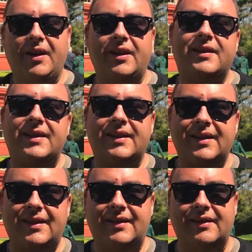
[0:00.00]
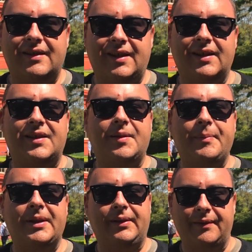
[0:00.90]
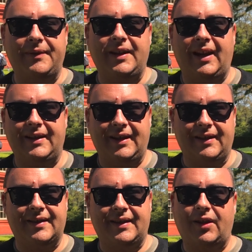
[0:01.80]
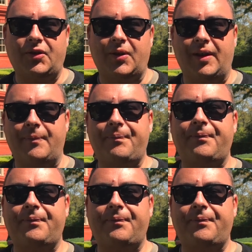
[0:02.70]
and it's existed since the middle of the 18th century.